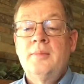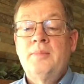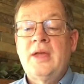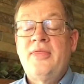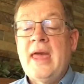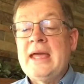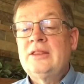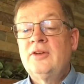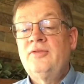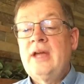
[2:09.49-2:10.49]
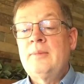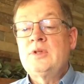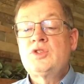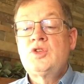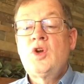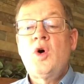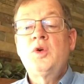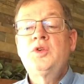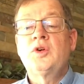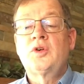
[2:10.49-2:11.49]
May they and their families know
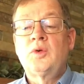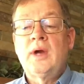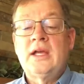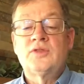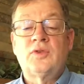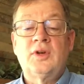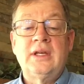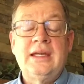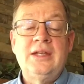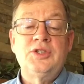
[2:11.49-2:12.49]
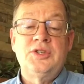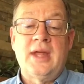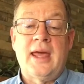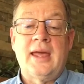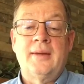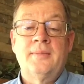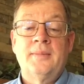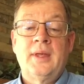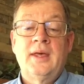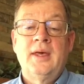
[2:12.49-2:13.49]
your grace for each day
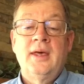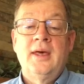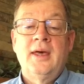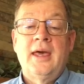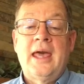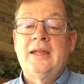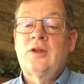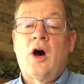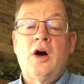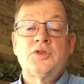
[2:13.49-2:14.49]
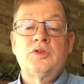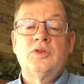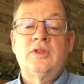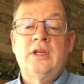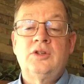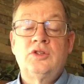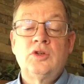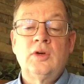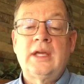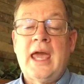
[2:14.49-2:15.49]
and also the
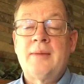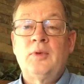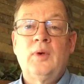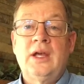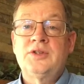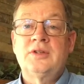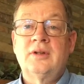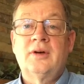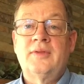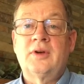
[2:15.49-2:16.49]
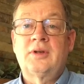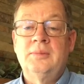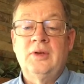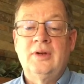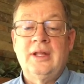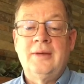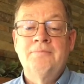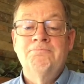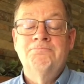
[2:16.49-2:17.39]
enduring admiration of their community.